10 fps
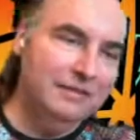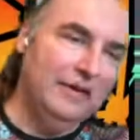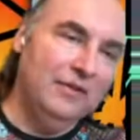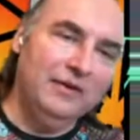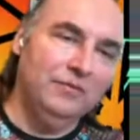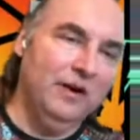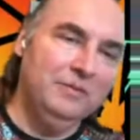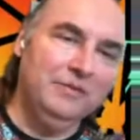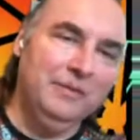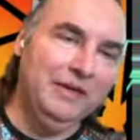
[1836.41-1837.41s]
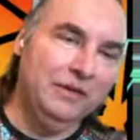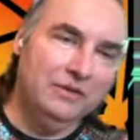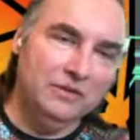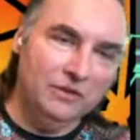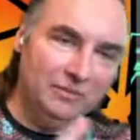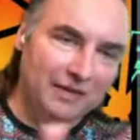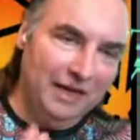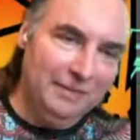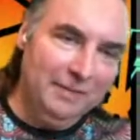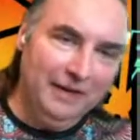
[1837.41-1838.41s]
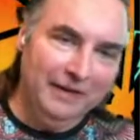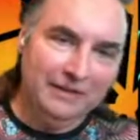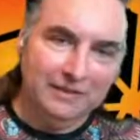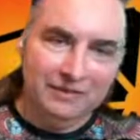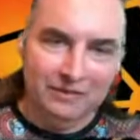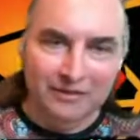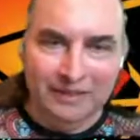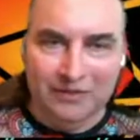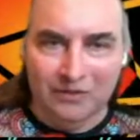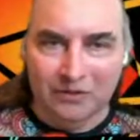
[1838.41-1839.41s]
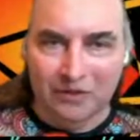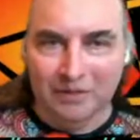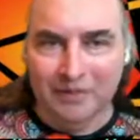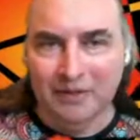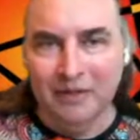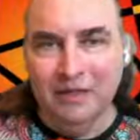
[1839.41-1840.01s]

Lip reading: Ethernet frames we can also do, but IP packets are easier to talk about.